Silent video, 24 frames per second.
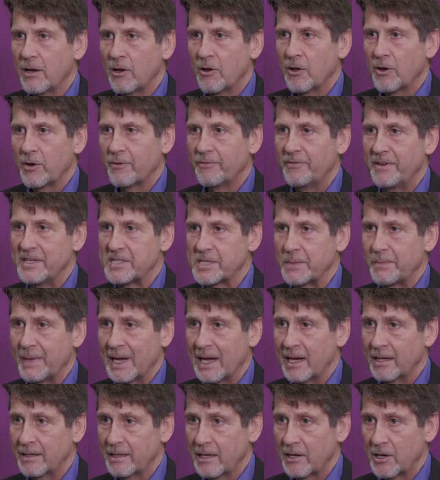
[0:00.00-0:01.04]
a lot of
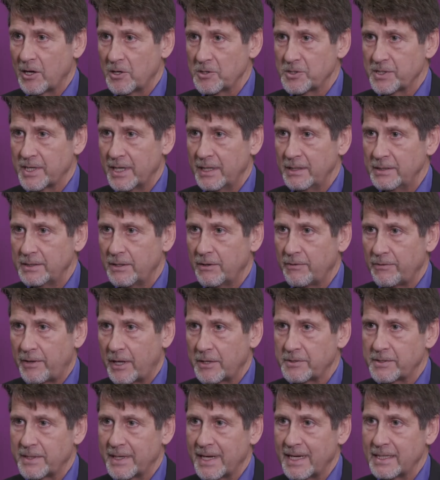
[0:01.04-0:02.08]
feasibility last year in
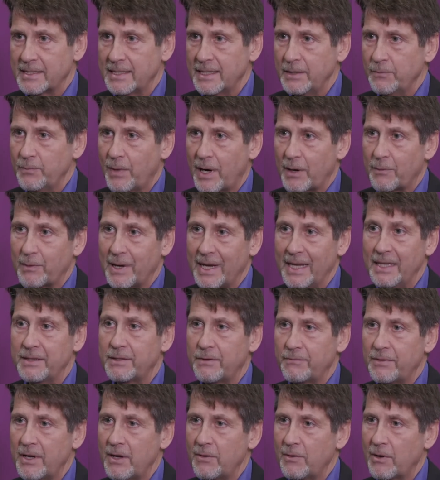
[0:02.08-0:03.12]
2018, where we
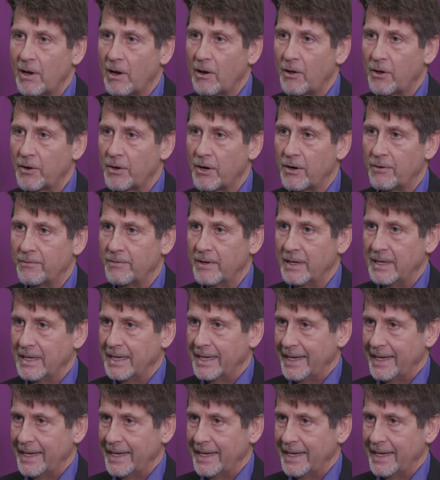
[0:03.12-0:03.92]
interviewed a lot of